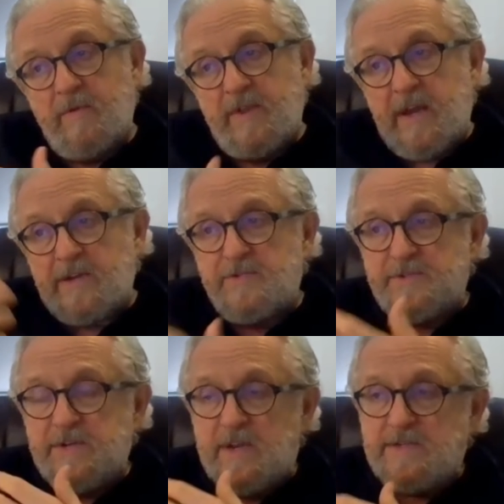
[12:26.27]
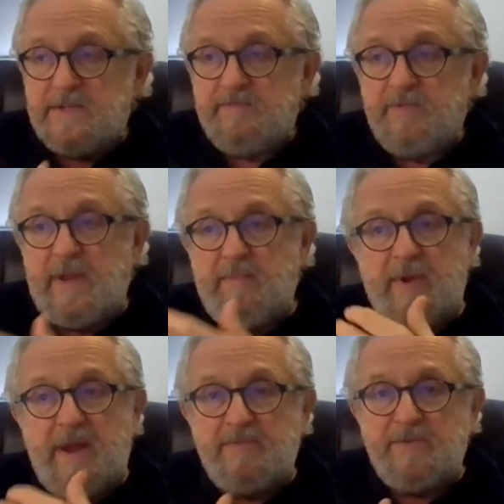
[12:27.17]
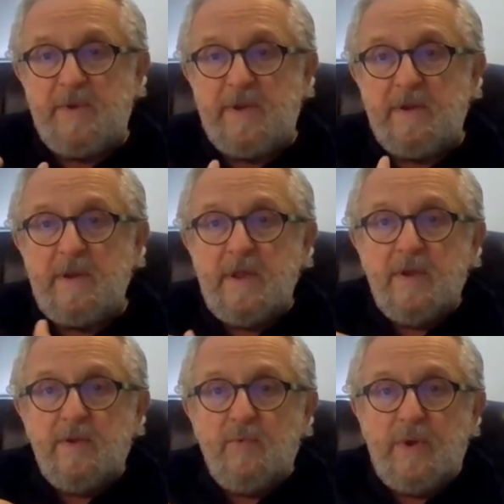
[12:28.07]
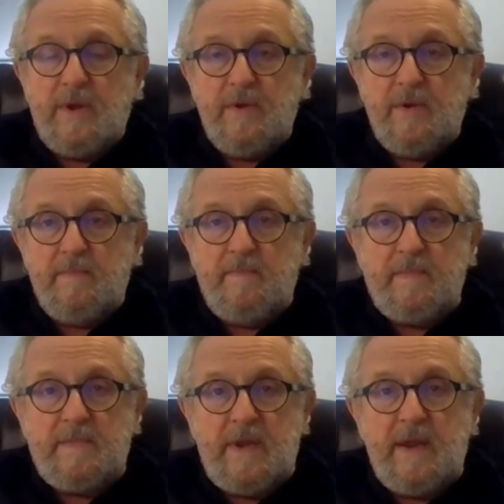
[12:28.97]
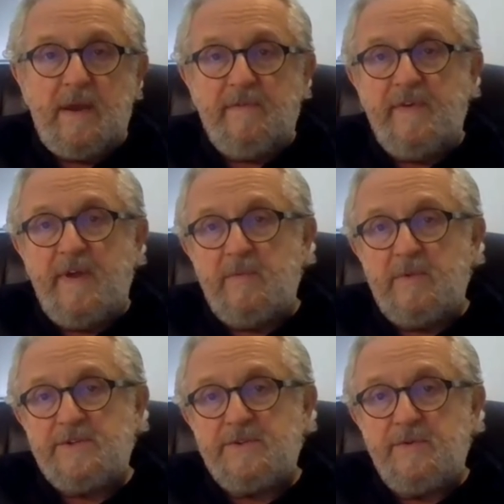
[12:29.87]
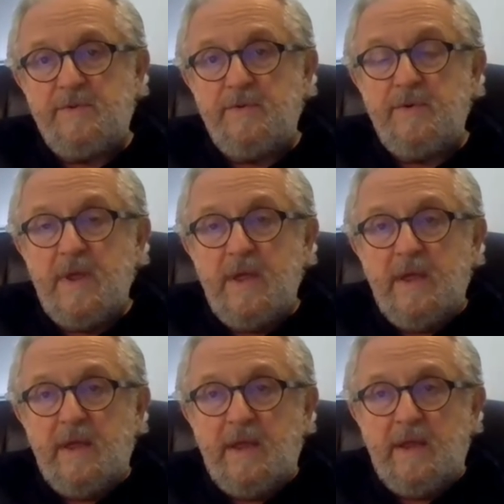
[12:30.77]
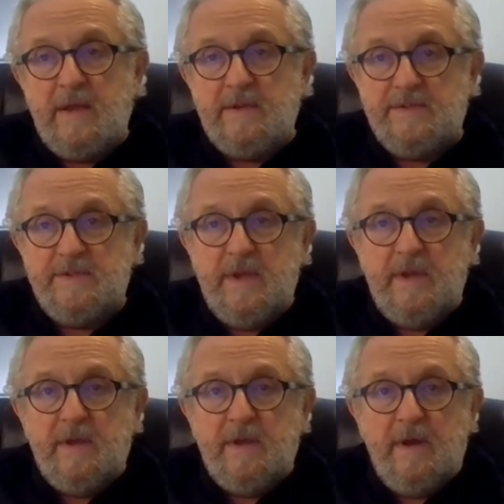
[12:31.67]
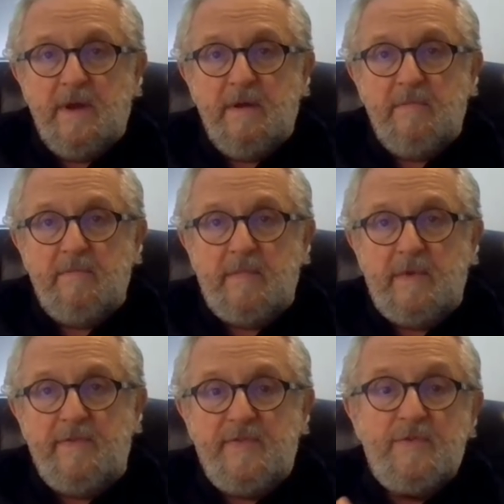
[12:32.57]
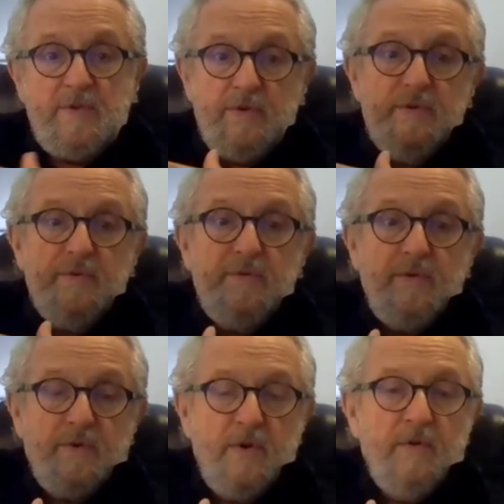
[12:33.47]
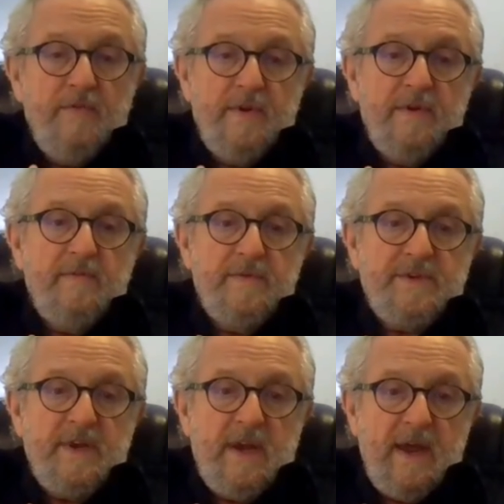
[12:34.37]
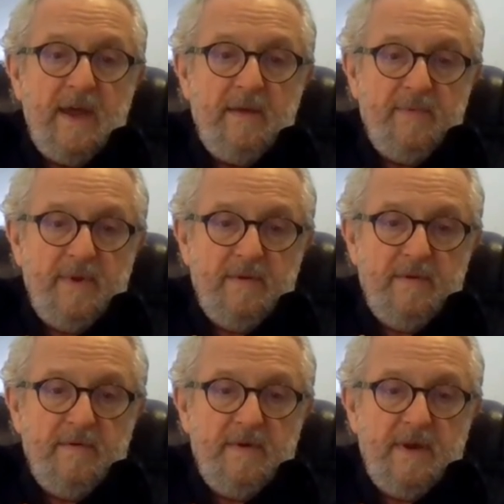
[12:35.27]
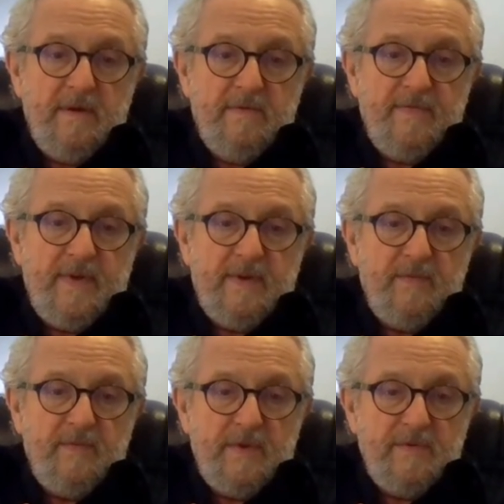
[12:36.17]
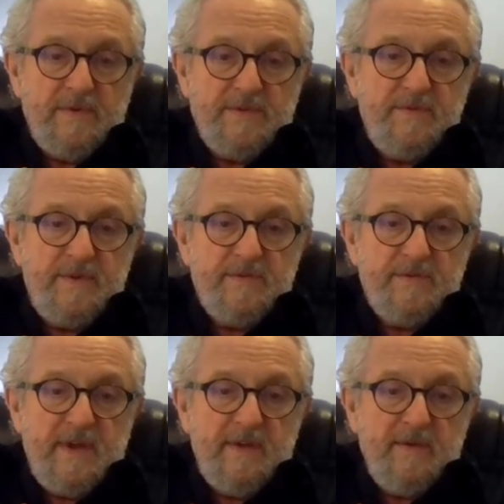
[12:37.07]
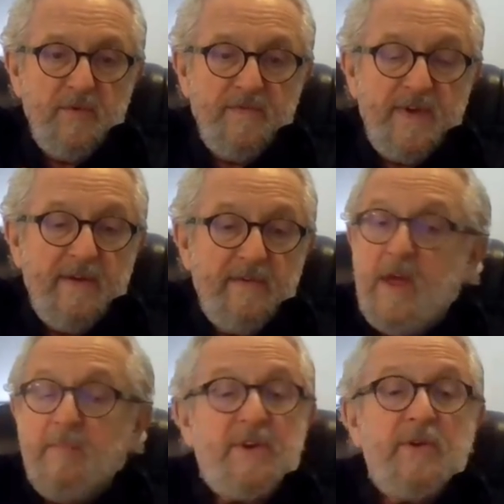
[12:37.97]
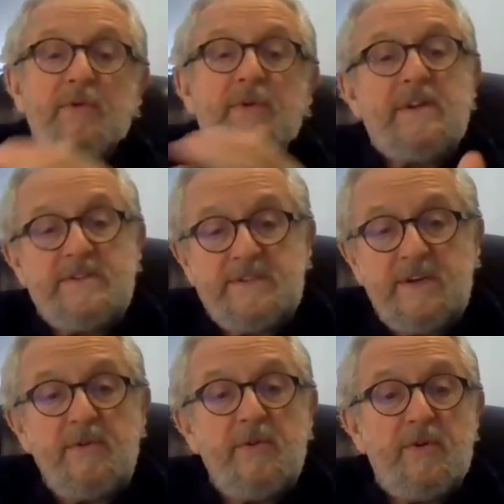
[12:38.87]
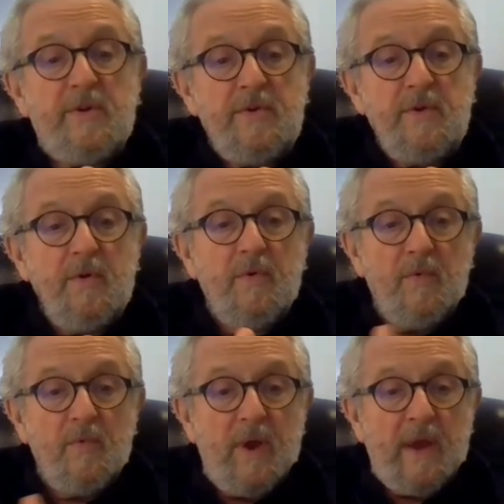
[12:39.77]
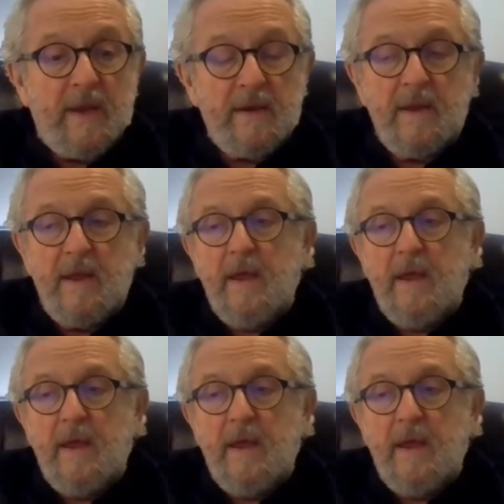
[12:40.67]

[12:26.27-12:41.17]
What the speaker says: one of the exercises perhaps we could take our families through is, if you knew COVID was going to happen, right? Whether it's 2 years down the road, 5, but you don't necessarily know when.